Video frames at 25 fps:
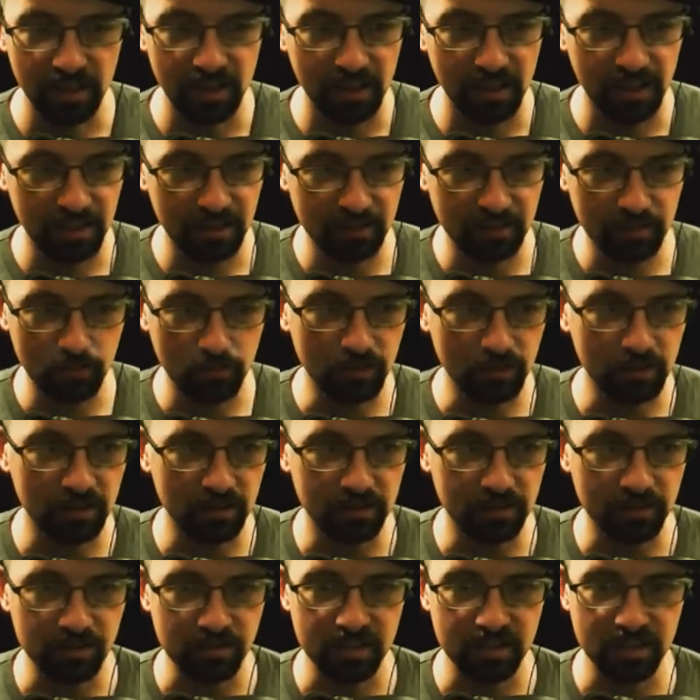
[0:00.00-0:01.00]
and then work on
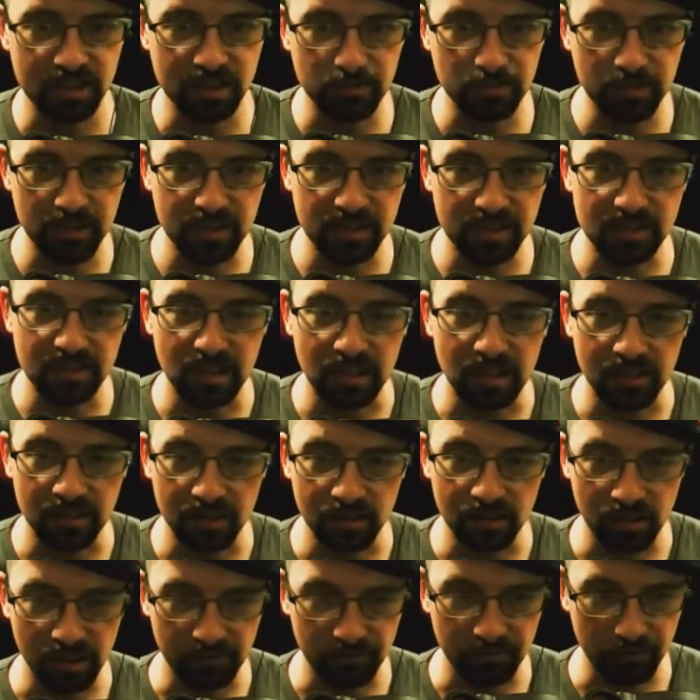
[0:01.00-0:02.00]
your 6-piece, and then you'll
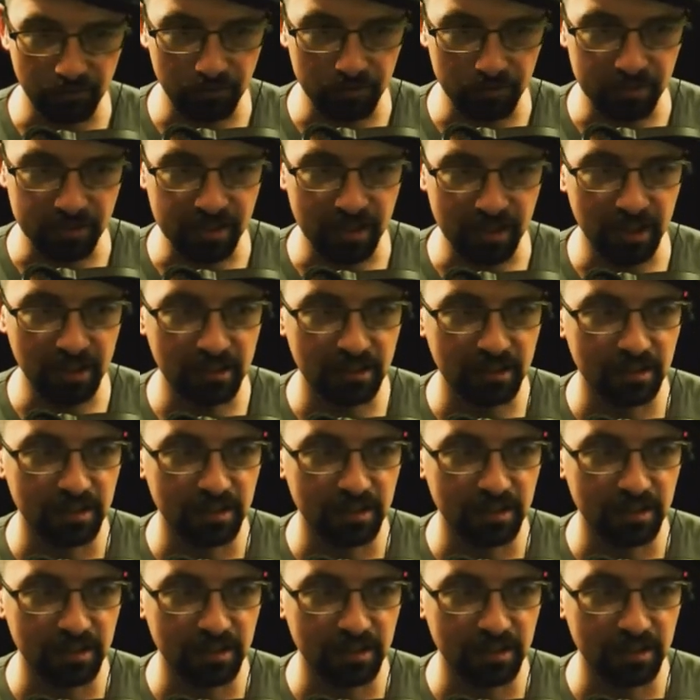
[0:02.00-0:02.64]
have a full set.